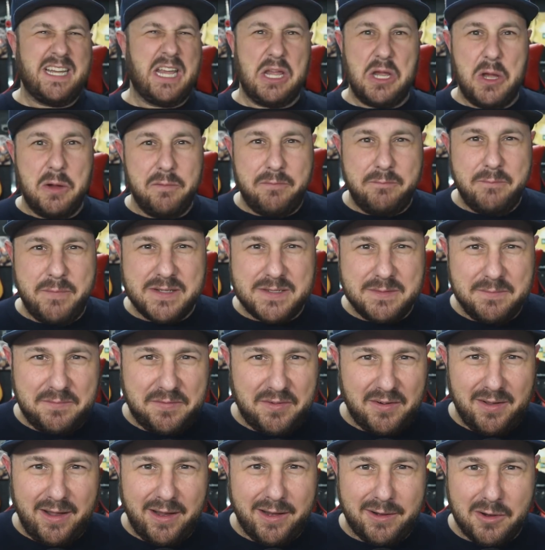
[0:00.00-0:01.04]
like a euphemism
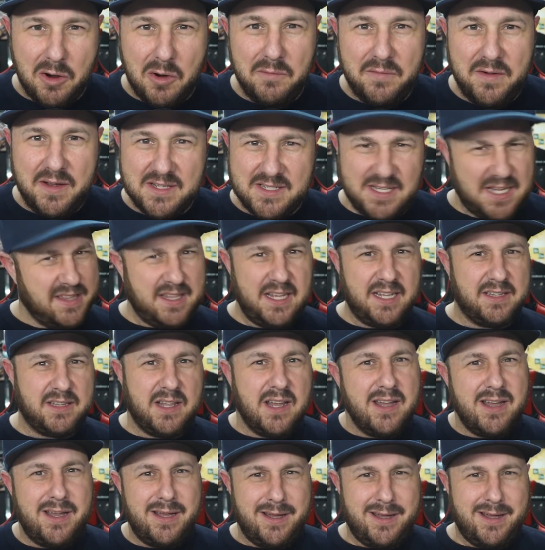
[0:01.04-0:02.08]
for like COVID? Does he think
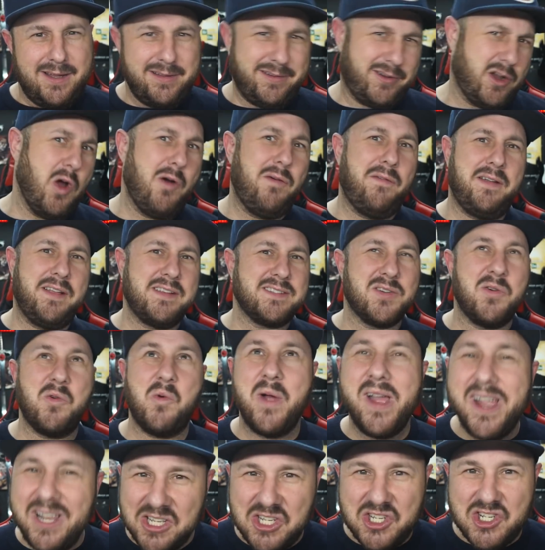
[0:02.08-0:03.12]
COVID is a
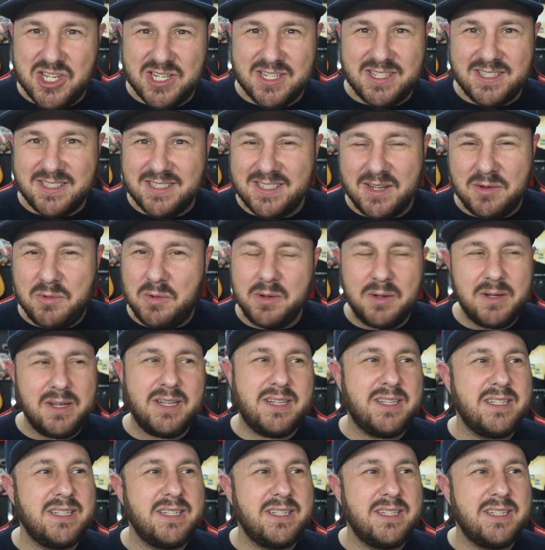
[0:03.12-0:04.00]
witch? Uh, uh,